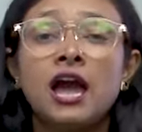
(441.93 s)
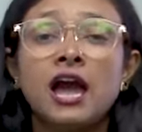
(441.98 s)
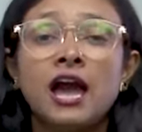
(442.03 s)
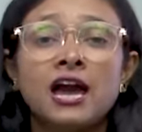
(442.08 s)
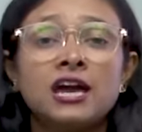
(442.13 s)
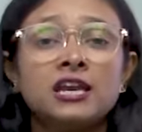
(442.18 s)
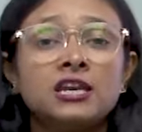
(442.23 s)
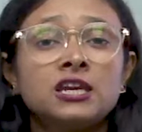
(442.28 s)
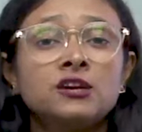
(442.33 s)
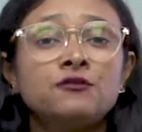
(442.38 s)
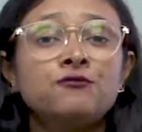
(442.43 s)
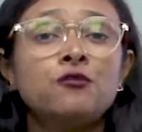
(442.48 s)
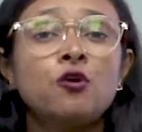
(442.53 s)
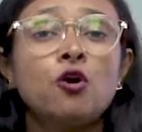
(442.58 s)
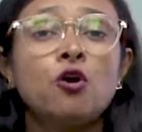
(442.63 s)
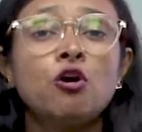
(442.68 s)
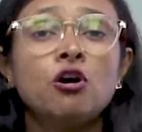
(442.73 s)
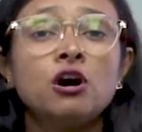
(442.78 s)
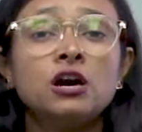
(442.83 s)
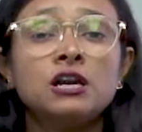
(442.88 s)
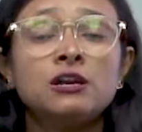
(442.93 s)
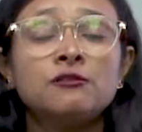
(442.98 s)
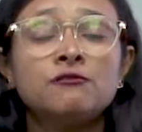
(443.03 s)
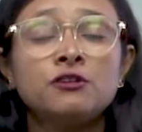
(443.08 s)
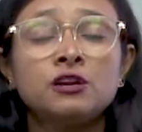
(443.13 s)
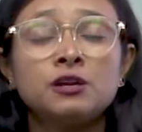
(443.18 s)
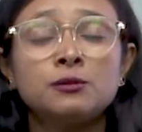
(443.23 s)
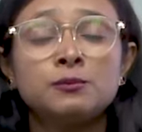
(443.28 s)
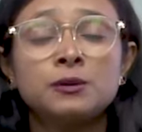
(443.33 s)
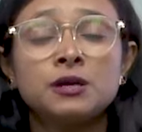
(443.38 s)
And if oil
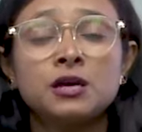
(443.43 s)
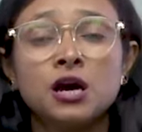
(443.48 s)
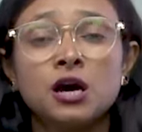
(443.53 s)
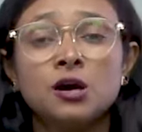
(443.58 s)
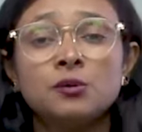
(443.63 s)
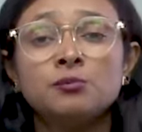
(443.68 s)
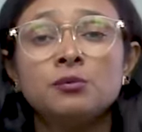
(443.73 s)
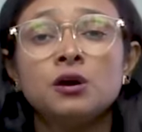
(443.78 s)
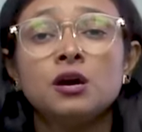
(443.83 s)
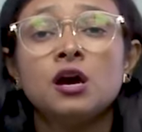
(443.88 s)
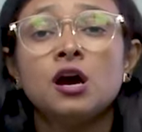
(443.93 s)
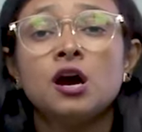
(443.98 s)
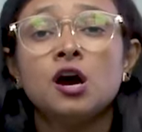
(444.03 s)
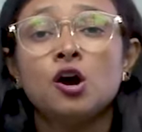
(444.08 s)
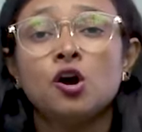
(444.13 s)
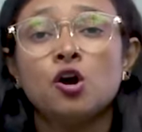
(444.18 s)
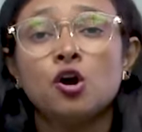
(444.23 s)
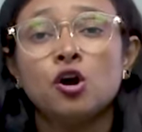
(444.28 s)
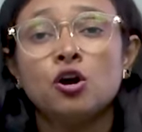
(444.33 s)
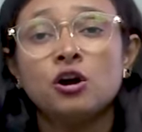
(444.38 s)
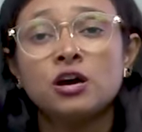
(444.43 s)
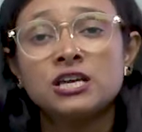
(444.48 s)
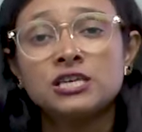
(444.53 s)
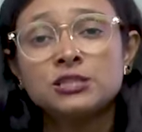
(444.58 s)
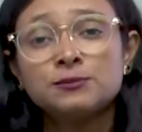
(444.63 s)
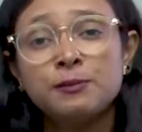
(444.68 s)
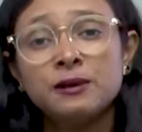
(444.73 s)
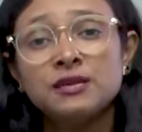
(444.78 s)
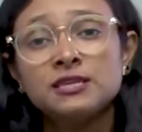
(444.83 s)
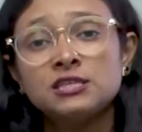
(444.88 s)
will become
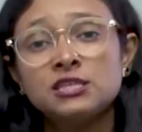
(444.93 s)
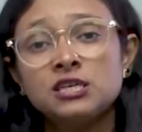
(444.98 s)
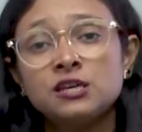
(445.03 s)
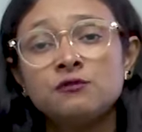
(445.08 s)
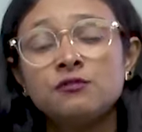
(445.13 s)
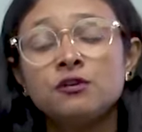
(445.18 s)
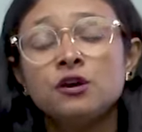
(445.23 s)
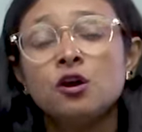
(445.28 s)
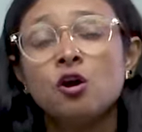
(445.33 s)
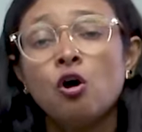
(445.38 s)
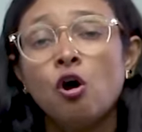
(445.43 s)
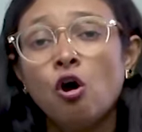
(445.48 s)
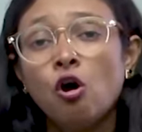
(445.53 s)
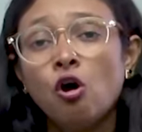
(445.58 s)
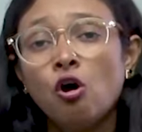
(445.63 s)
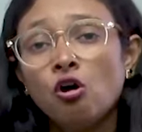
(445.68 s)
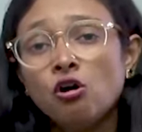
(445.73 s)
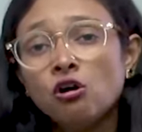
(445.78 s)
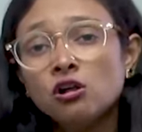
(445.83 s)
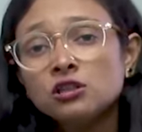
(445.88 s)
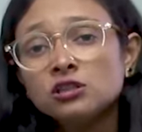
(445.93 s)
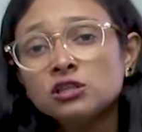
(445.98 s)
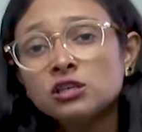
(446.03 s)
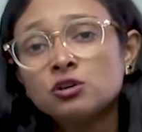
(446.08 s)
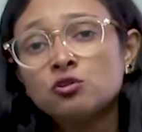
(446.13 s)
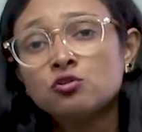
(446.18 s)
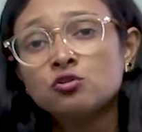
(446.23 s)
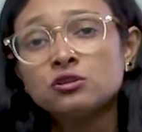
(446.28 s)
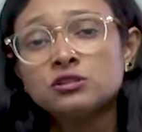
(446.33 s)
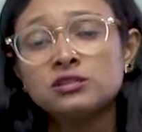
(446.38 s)
expensive, all the
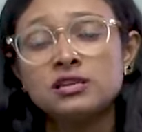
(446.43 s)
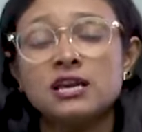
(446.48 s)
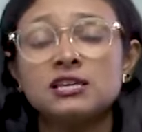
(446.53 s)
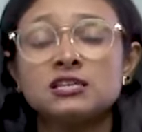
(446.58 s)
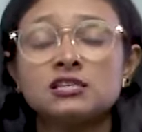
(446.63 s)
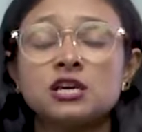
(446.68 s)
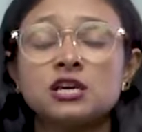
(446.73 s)
goods and